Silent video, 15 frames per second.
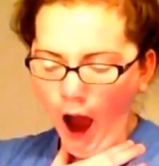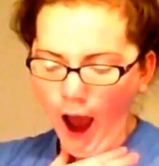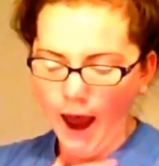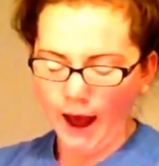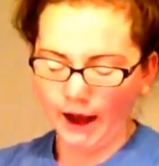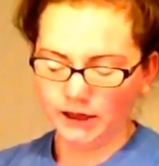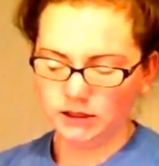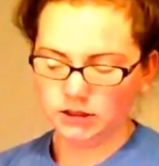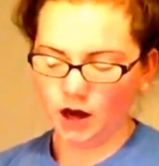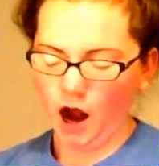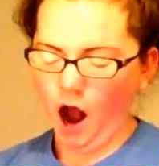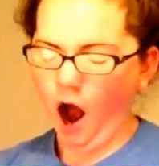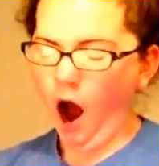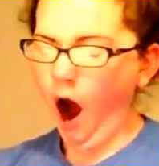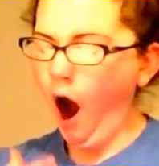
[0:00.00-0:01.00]
I
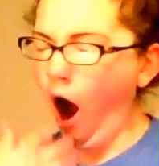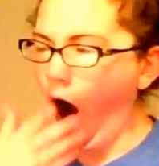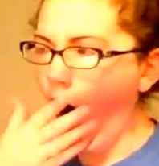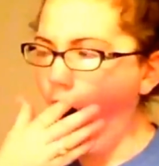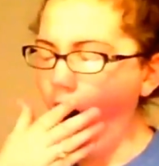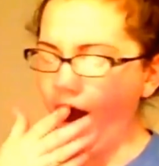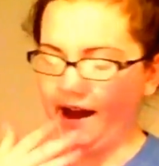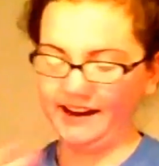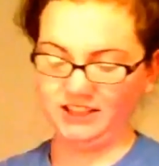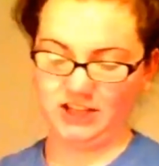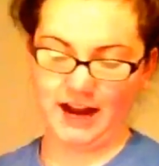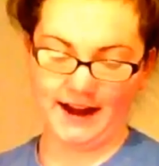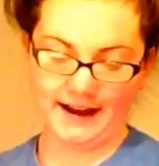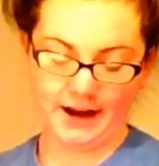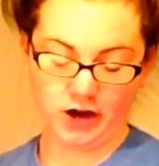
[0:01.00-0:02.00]

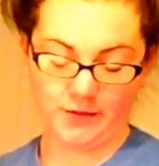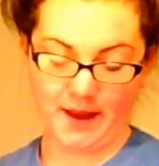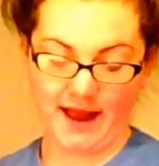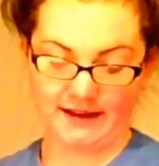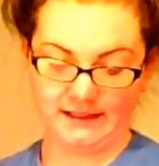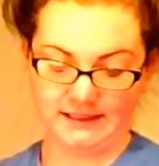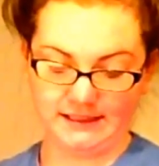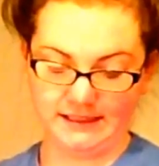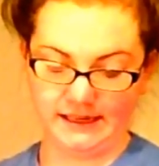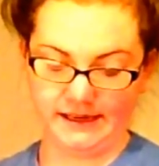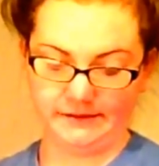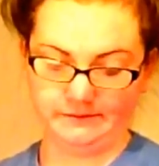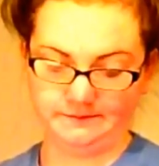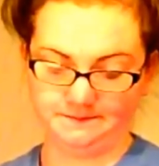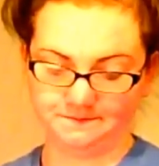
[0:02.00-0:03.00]
try to get her back to
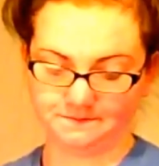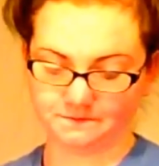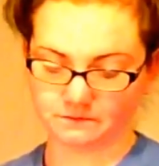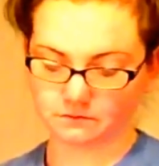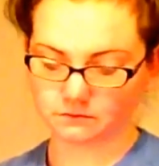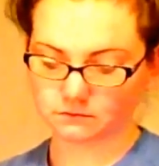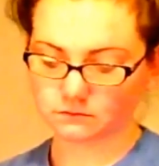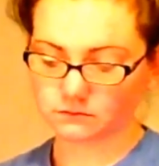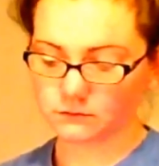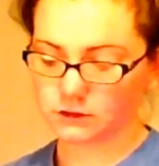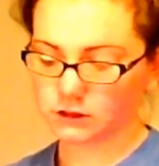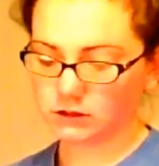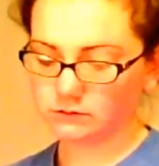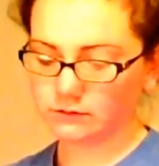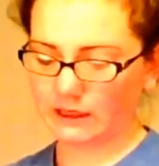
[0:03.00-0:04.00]
sleep.
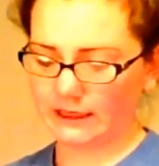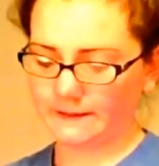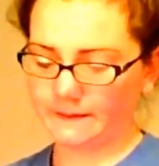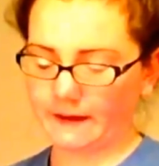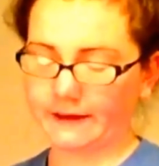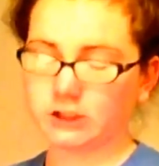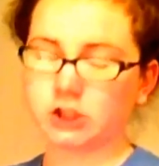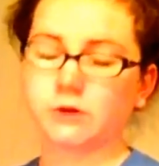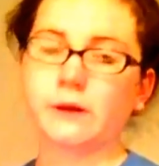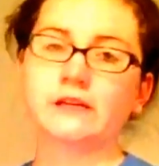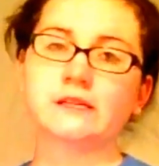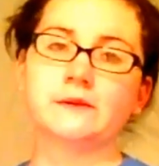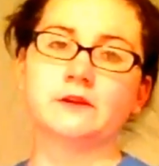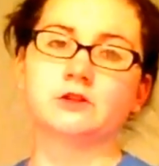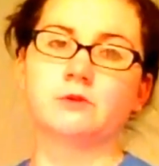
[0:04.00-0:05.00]
But, like, she
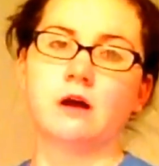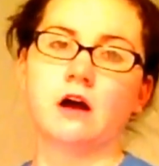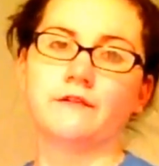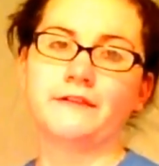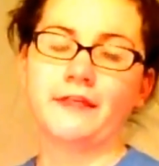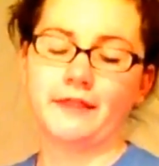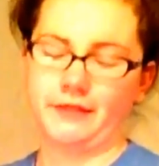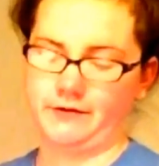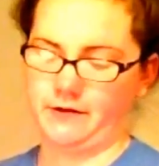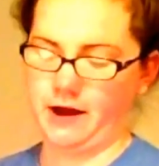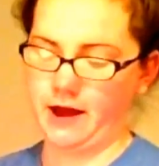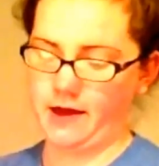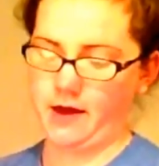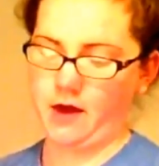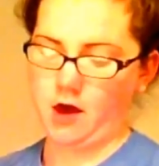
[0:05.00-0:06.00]
wakes up at 12 and then
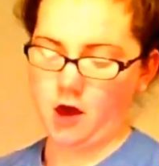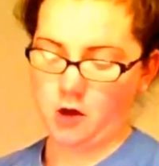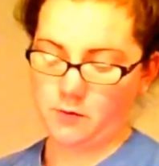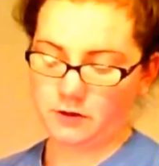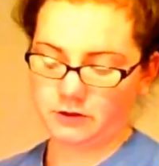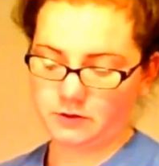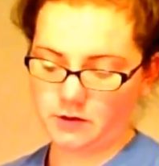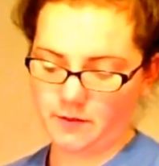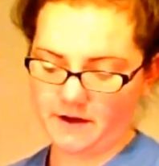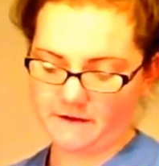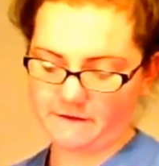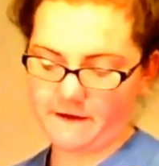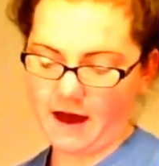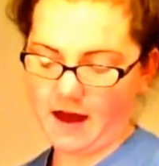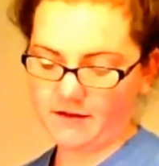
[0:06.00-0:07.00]
3. But she woke up
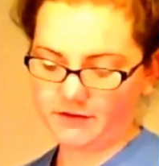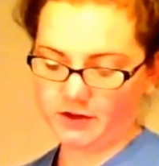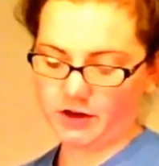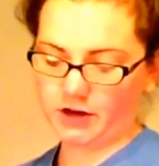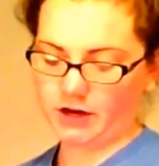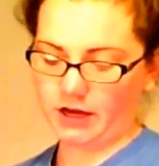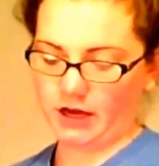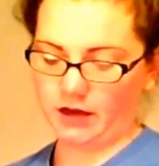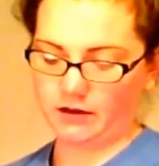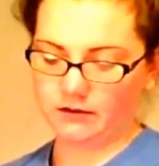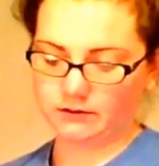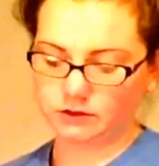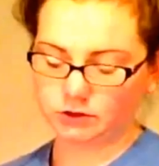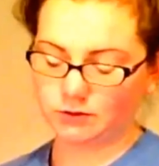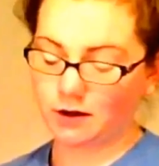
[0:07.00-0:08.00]
at 5:30.
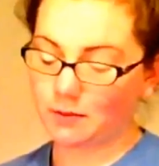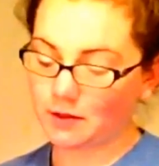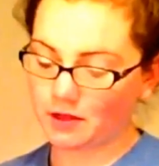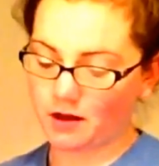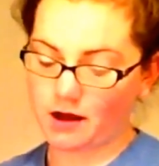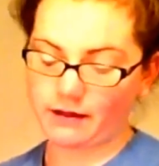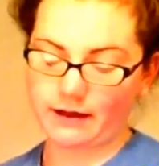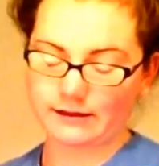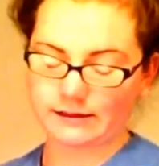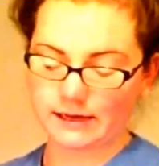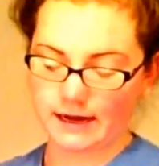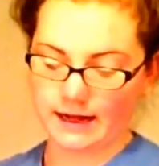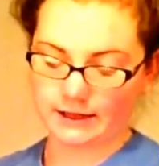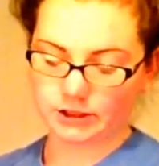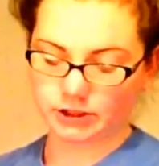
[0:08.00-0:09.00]
She woke up a lot last
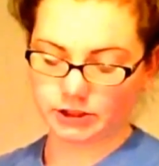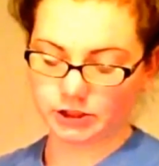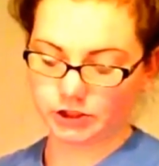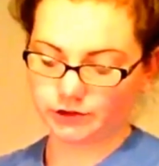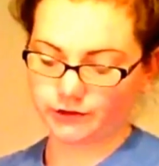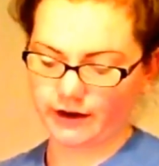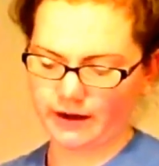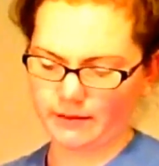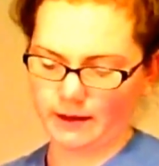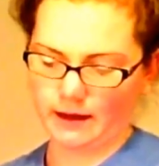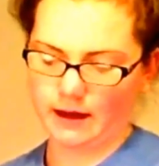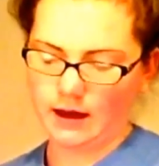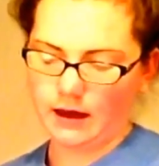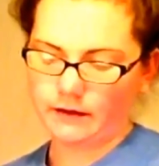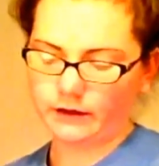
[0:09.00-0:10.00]
night, actually,
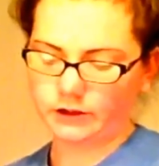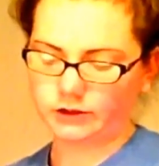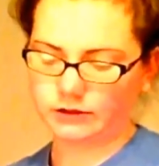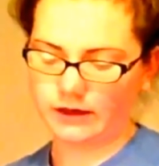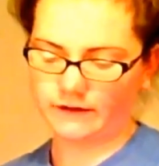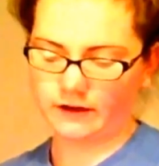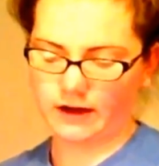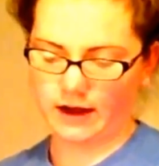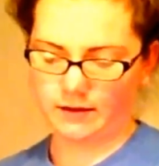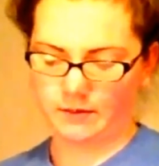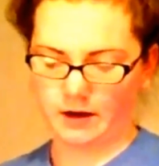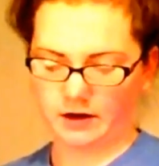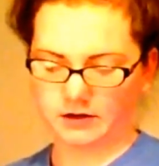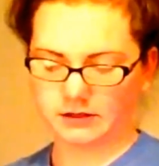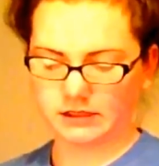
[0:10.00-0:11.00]
screaming. I think she was having
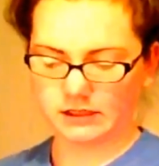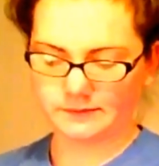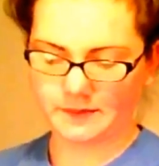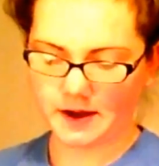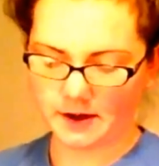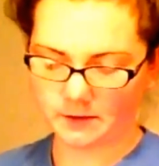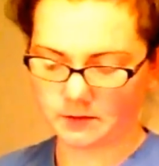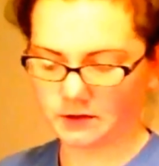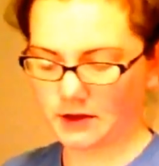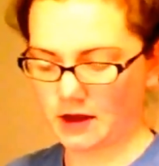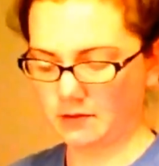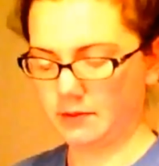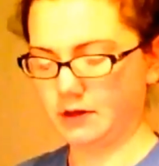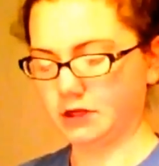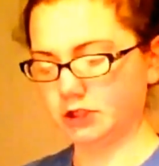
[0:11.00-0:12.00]
nightmares. This button will
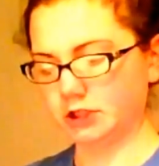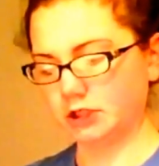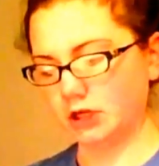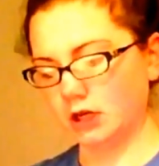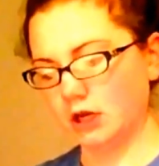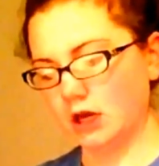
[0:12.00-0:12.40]
not push.